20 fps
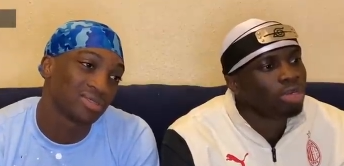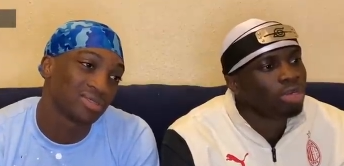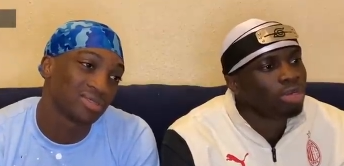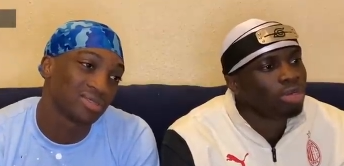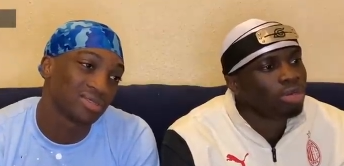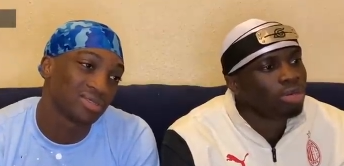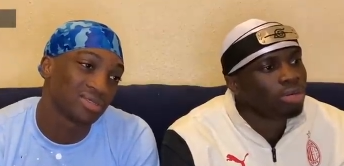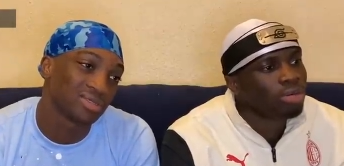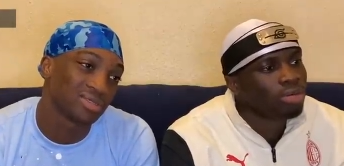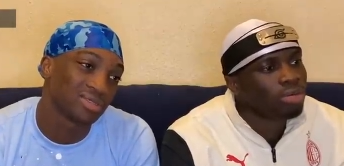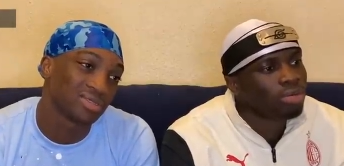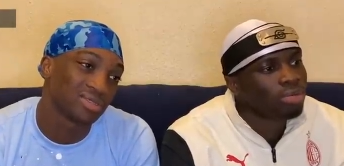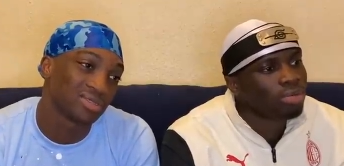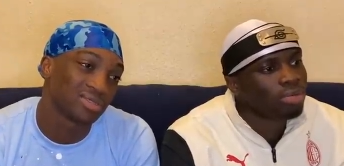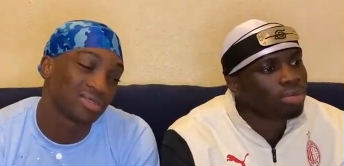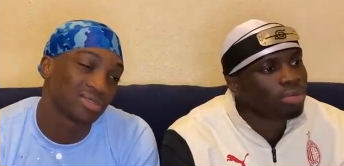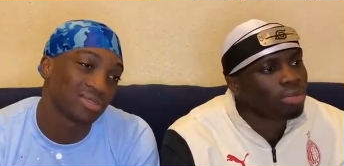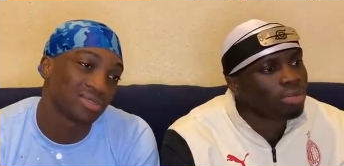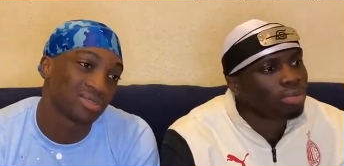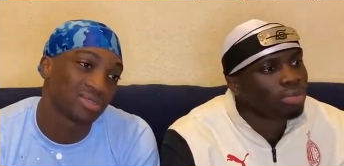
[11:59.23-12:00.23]

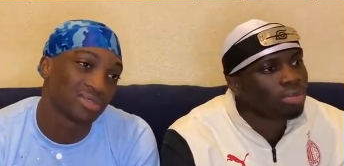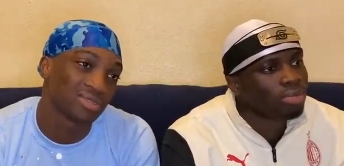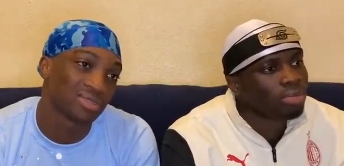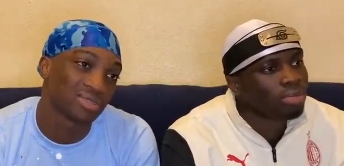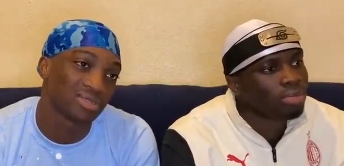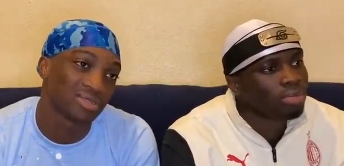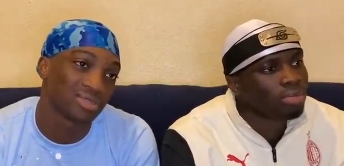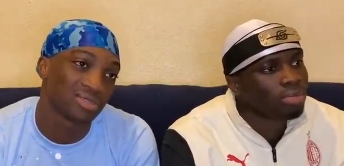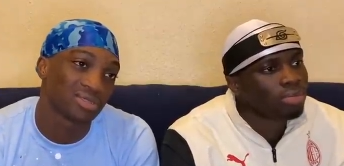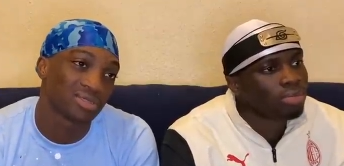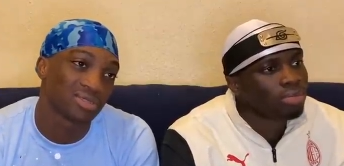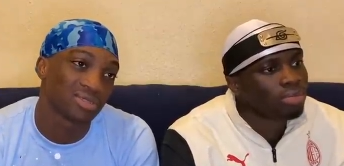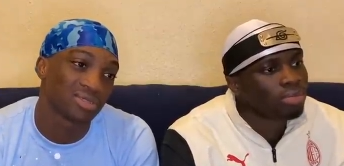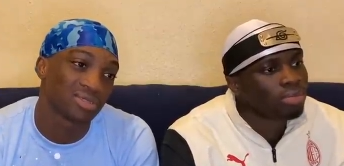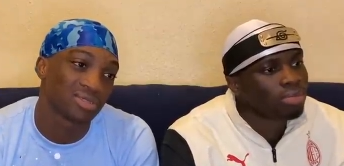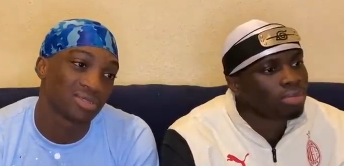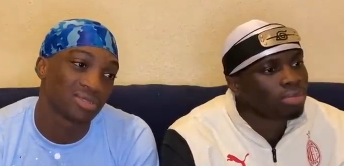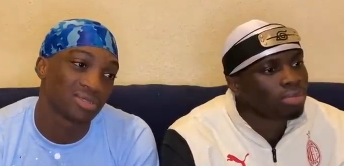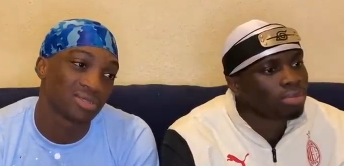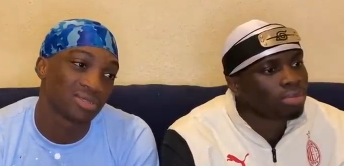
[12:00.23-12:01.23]

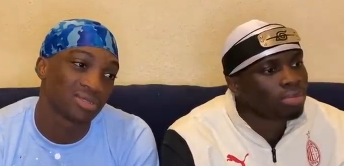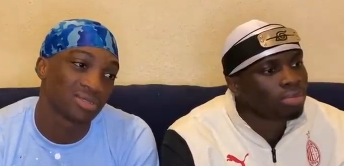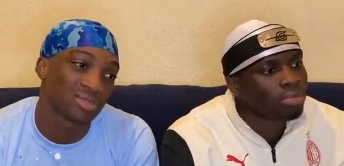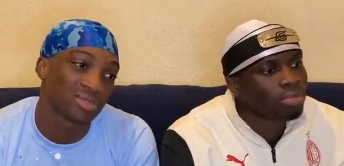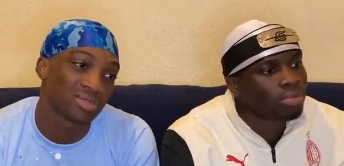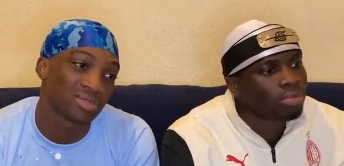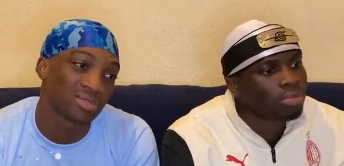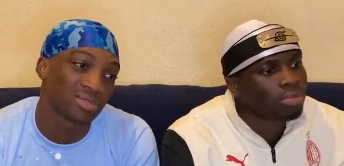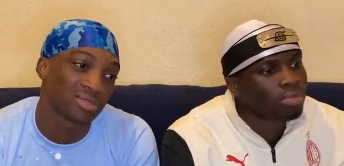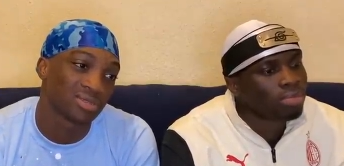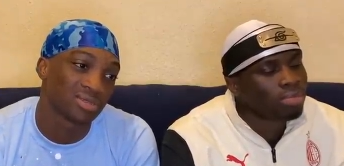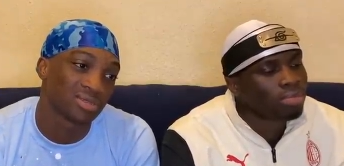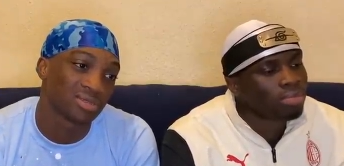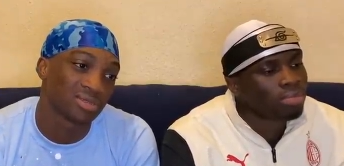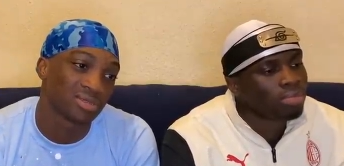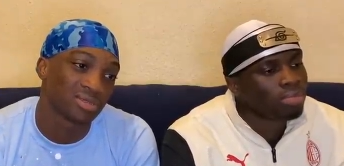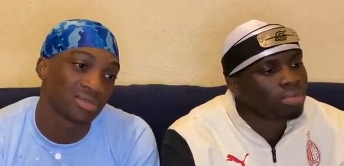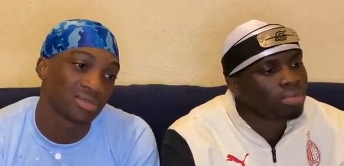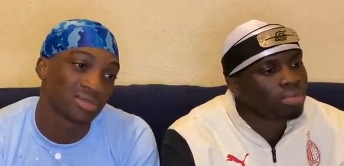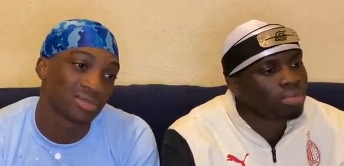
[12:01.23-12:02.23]

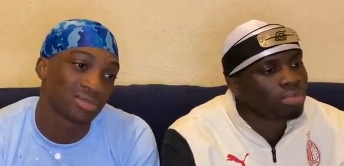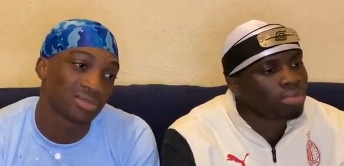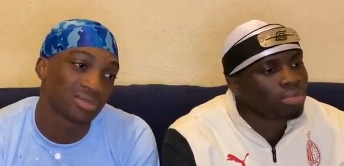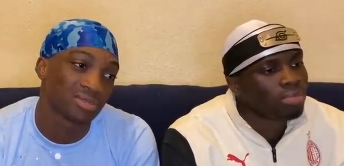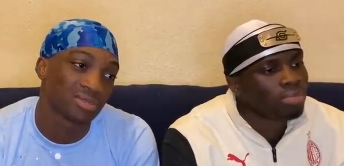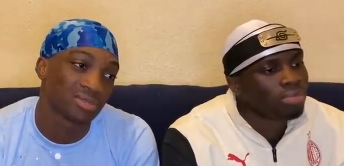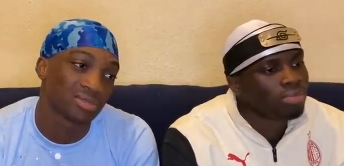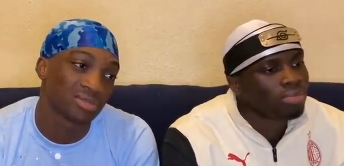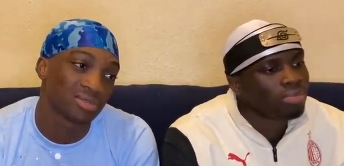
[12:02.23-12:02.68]
Nothing is said.